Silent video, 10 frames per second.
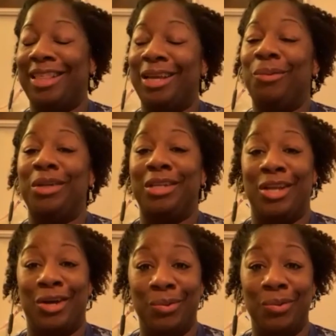think we
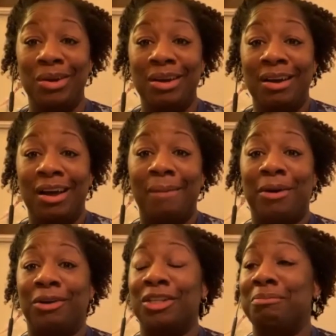know about mm-hmm.